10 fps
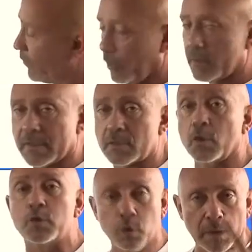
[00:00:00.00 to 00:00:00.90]
for the
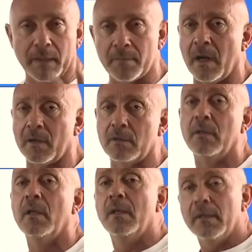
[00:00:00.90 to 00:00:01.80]
Cisco 2-layer model
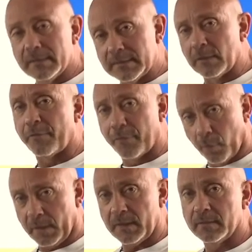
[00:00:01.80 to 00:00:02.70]
instead of
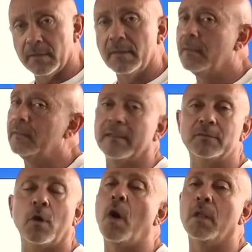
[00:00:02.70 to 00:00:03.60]
3. That's
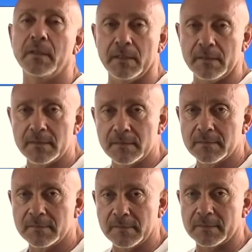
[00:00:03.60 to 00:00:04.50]
all it is.
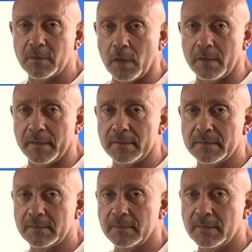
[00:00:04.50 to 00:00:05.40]
That's all it is.
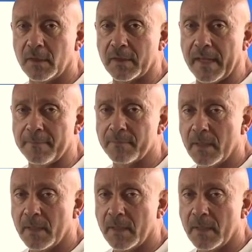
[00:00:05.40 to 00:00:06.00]
Okay?